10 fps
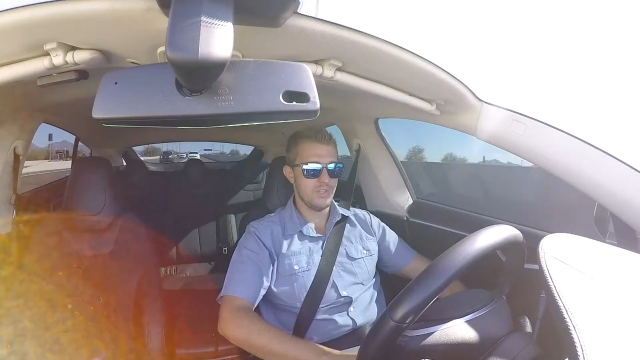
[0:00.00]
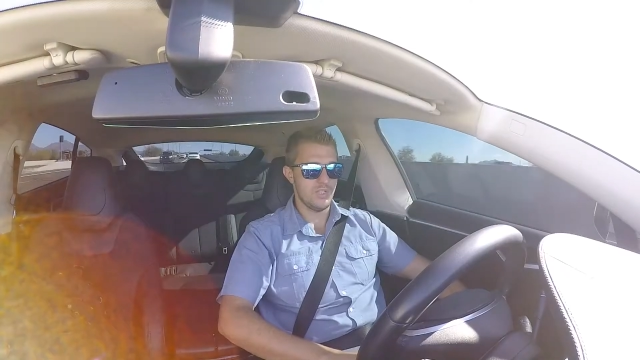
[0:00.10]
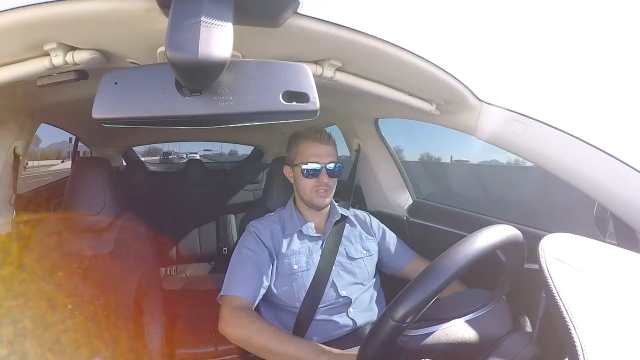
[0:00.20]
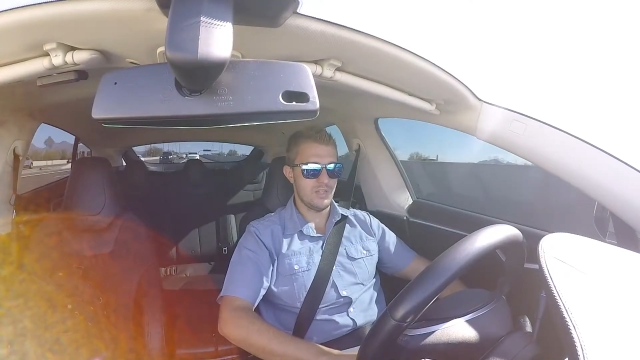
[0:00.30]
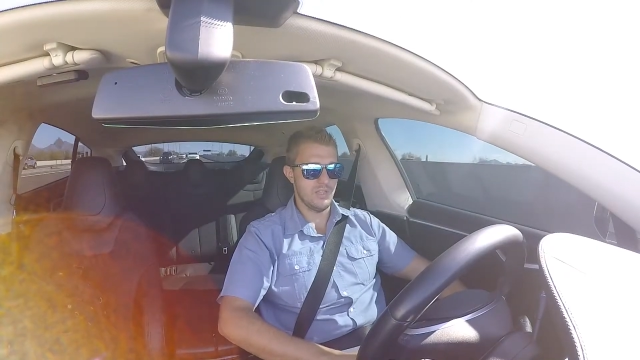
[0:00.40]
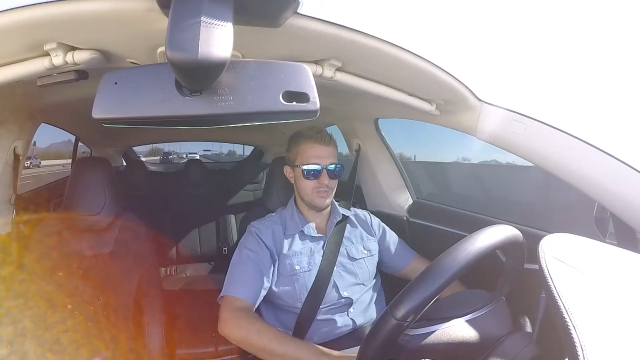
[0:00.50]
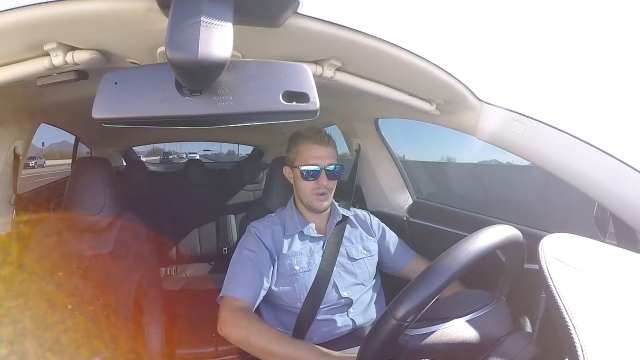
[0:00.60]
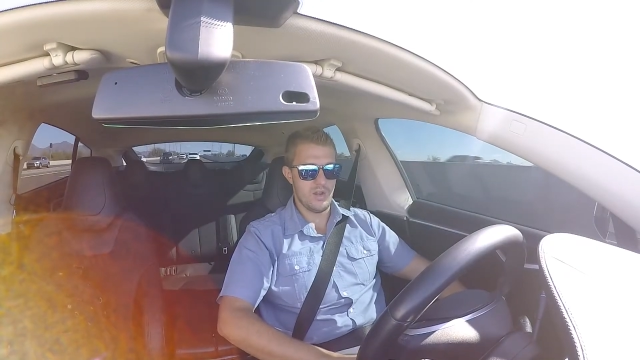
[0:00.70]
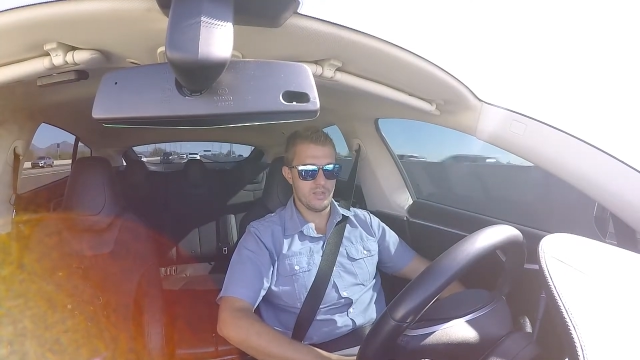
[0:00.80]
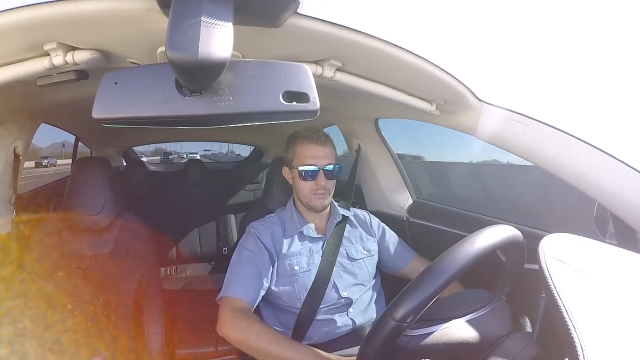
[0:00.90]
chase the kids
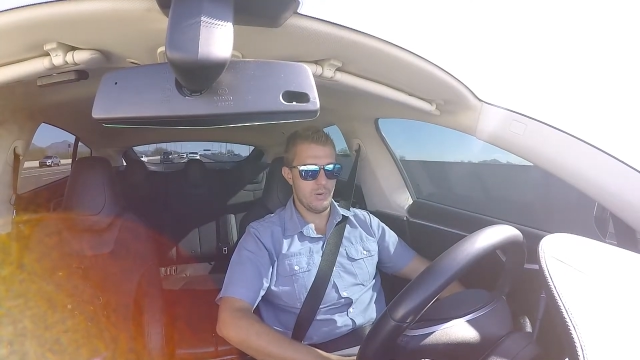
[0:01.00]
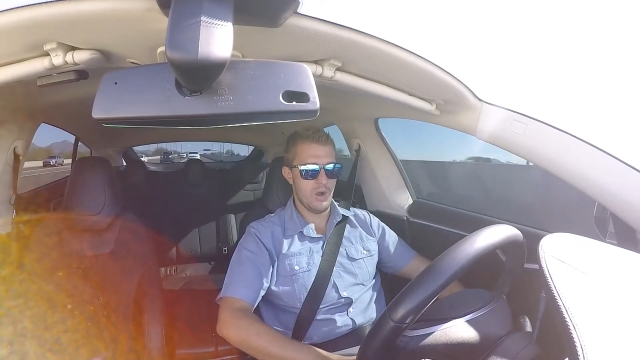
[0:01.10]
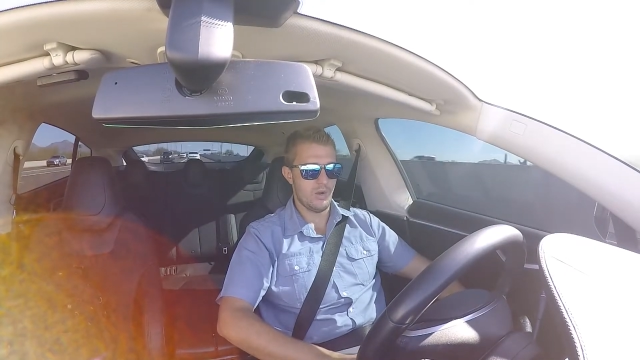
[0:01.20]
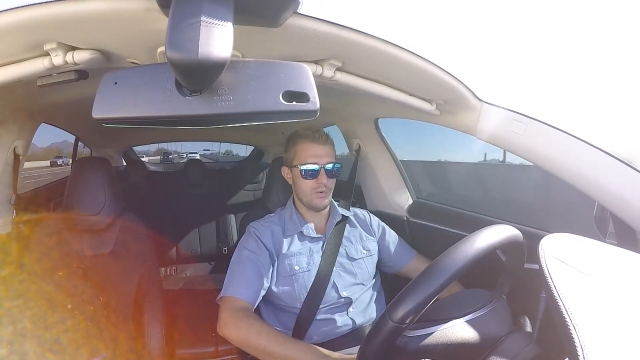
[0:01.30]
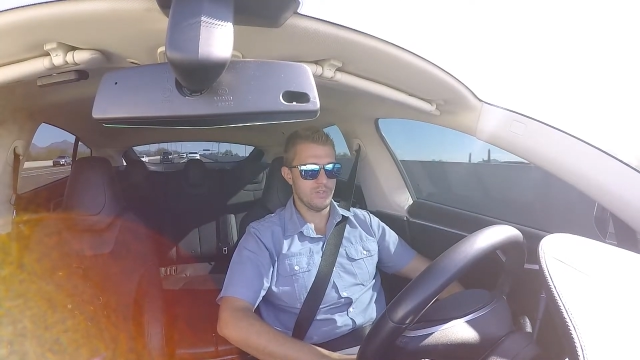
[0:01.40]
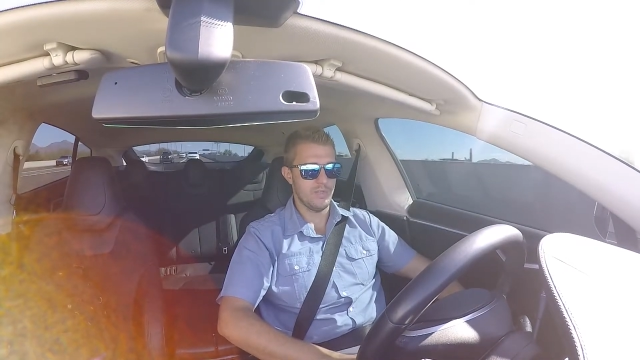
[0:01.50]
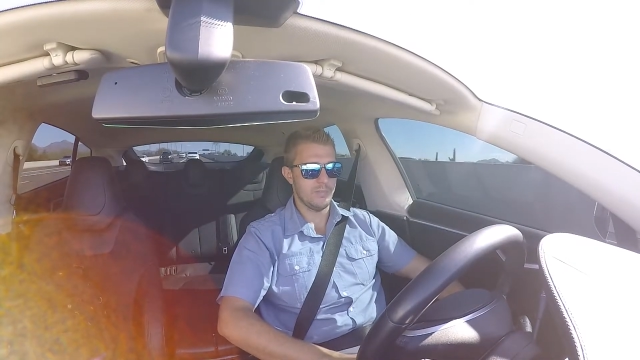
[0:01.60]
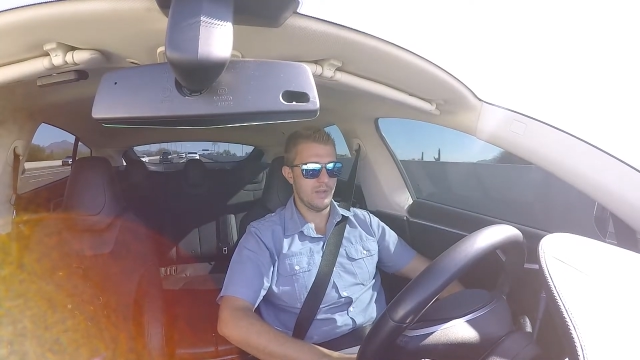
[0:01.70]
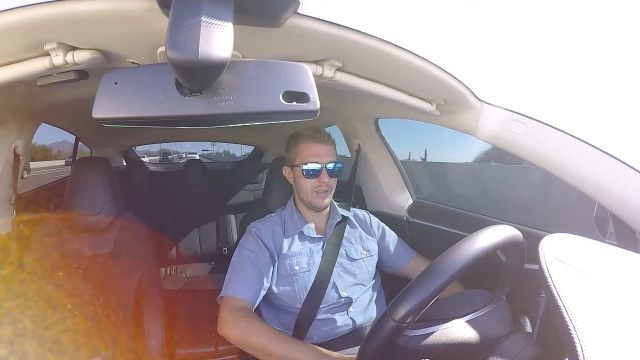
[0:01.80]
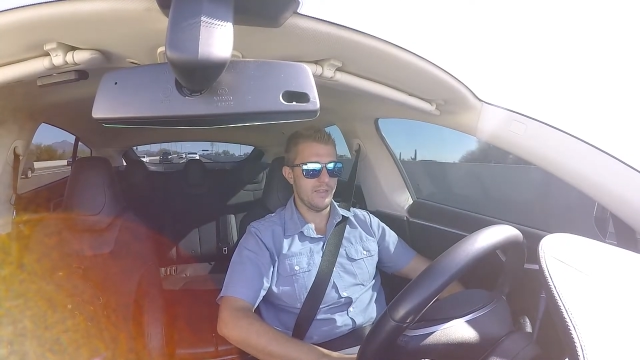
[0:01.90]
around at the park or
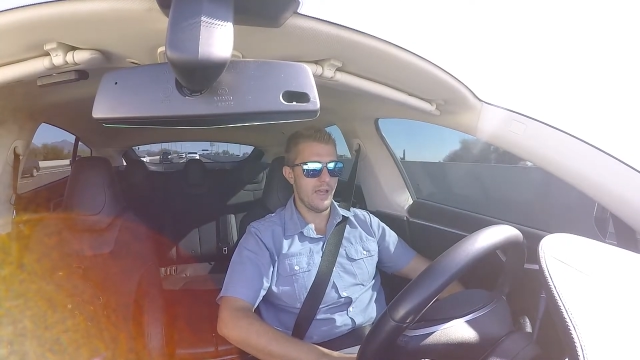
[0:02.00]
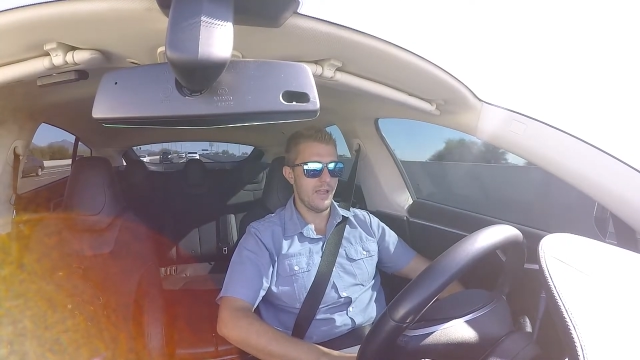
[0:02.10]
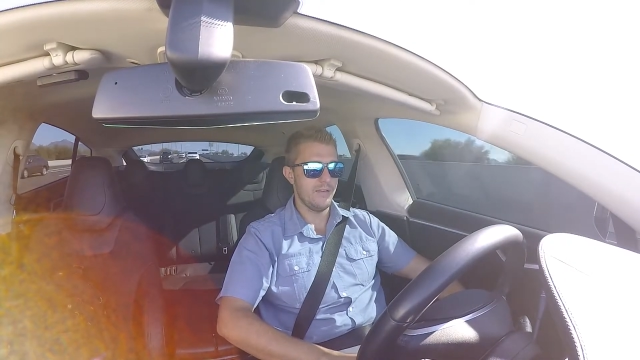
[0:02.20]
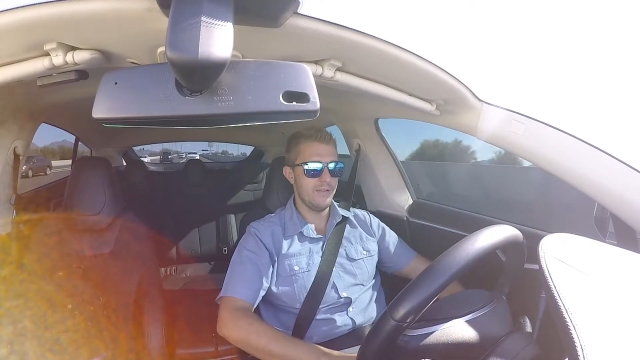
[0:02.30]
something like that.